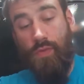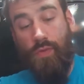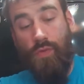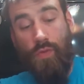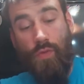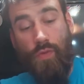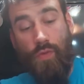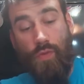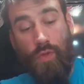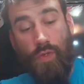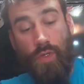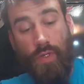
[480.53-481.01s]

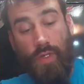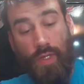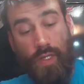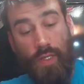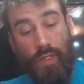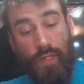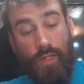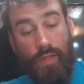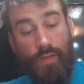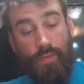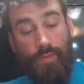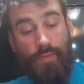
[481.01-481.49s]
or
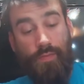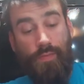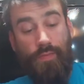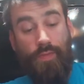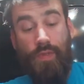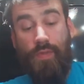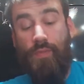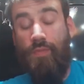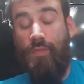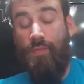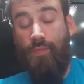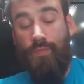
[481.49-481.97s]
if
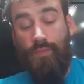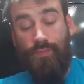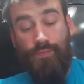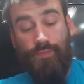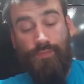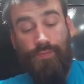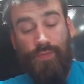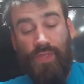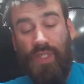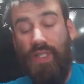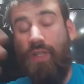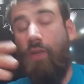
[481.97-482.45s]

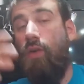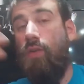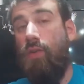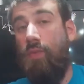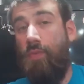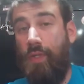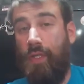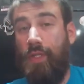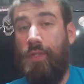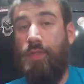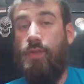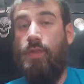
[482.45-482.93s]
it all
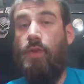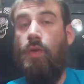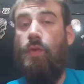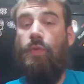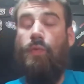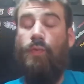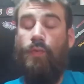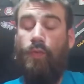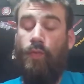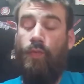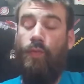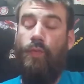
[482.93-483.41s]
depends on
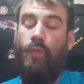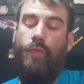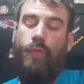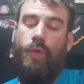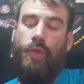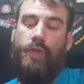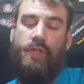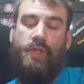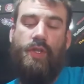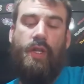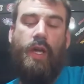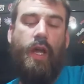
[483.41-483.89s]

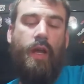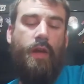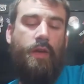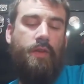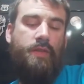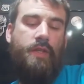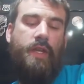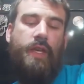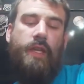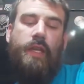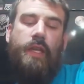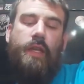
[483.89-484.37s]
which
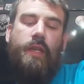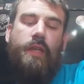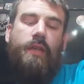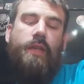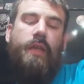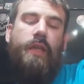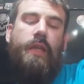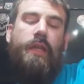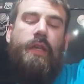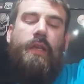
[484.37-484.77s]
tires I get,